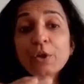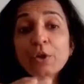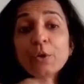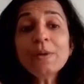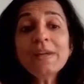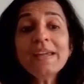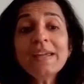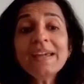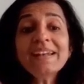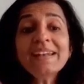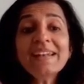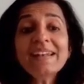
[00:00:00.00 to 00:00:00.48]

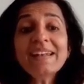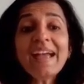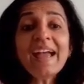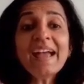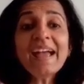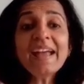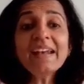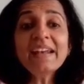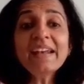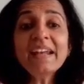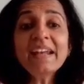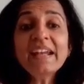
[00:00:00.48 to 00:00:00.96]
to get
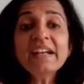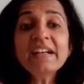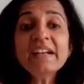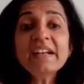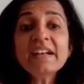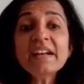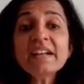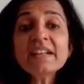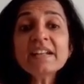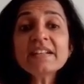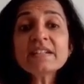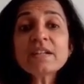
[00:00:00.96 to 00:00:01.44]
an
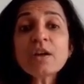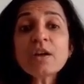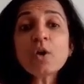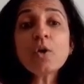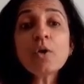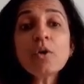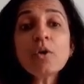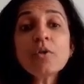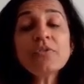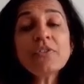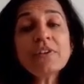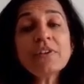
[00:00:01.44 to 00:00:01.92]
interest
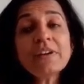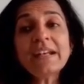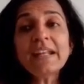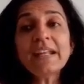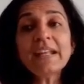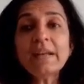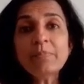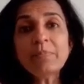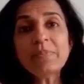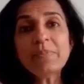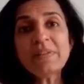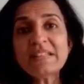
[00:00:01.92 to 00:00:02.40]
of
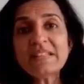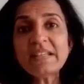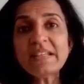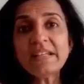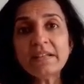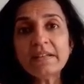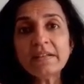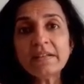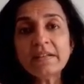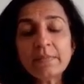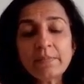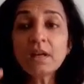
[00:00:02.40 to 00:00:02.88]

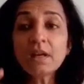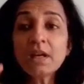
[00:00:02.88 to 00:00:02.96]
10%.